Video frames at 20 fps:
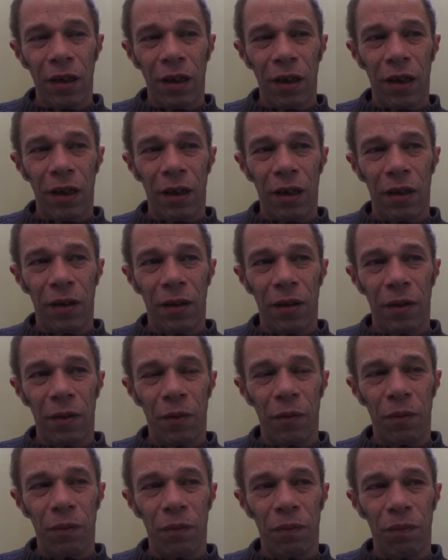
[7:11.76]

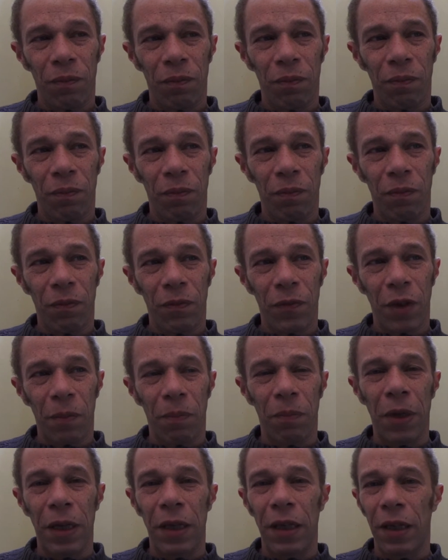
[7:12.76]
to
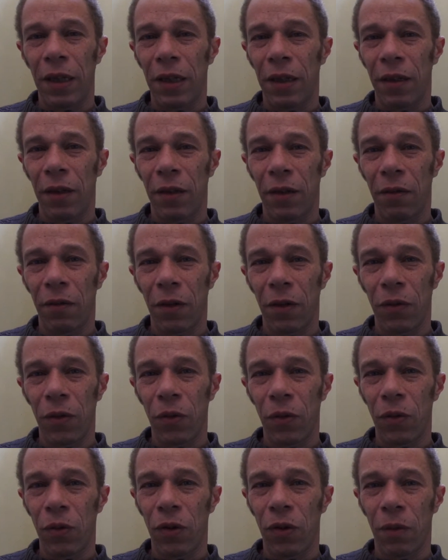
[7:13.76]
pay for
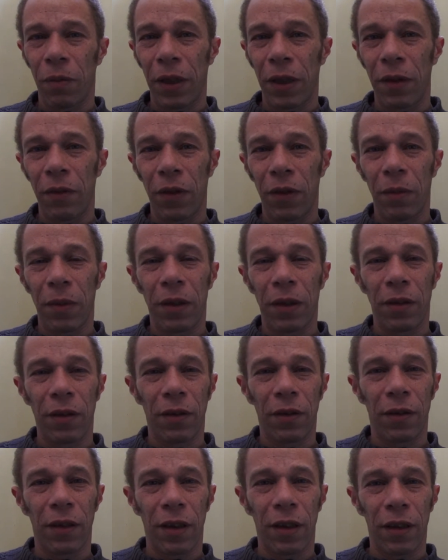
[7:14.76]
food or pay for the
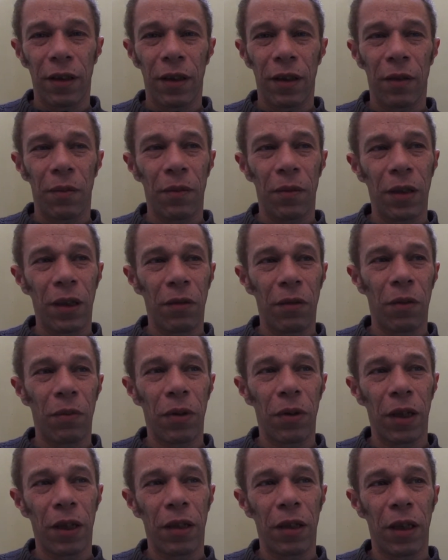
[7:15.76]
bills, then he
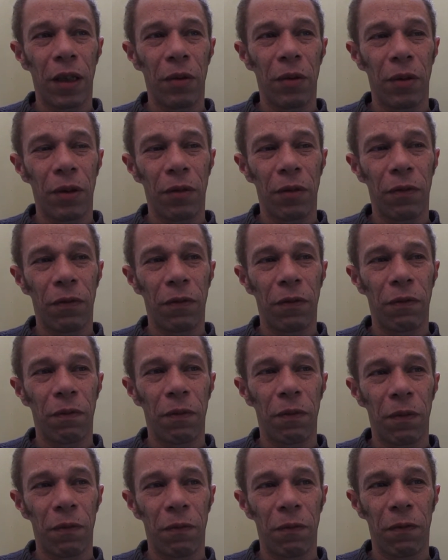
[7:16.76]
replied that he would
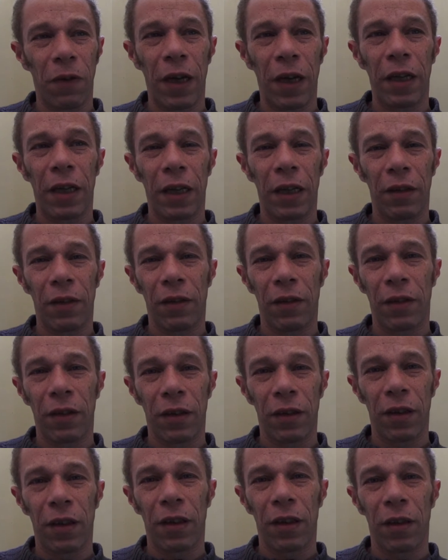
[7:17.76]
finance
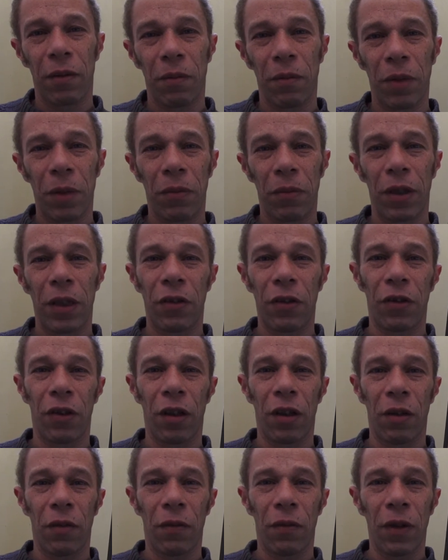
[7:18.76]
the
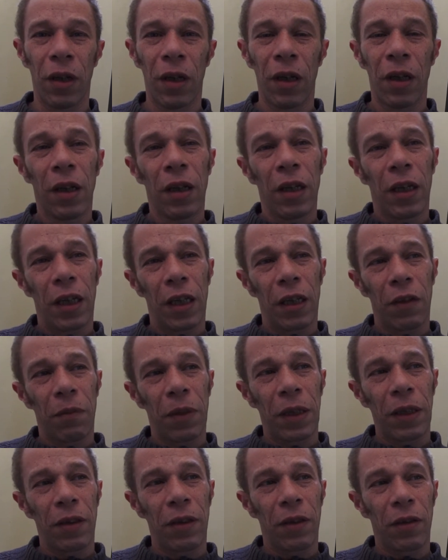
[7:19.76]
preparation of enough
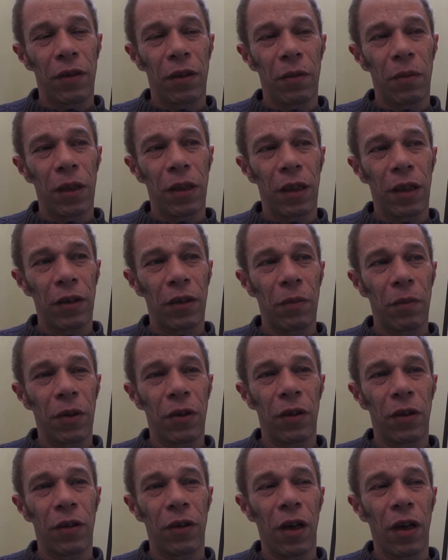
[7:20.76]
paintings to make an
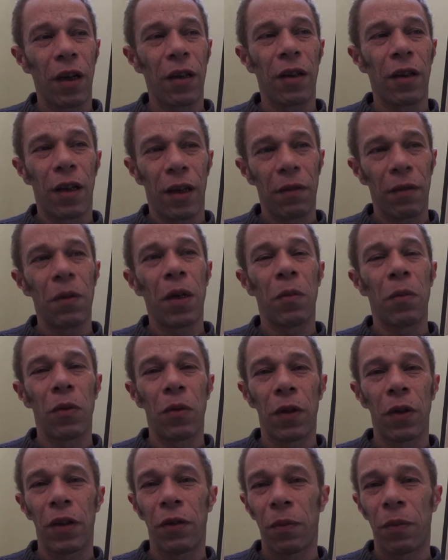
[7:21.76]
exhibition. So I'm
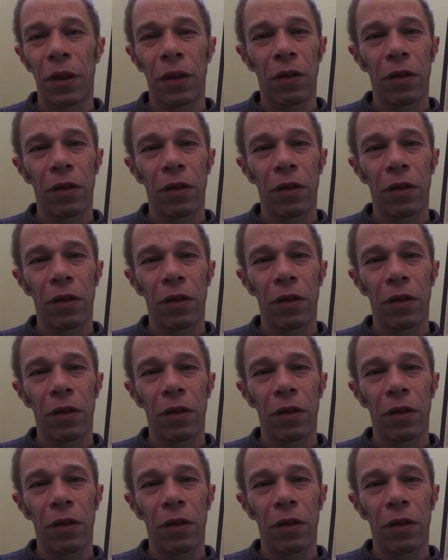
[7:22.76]
always been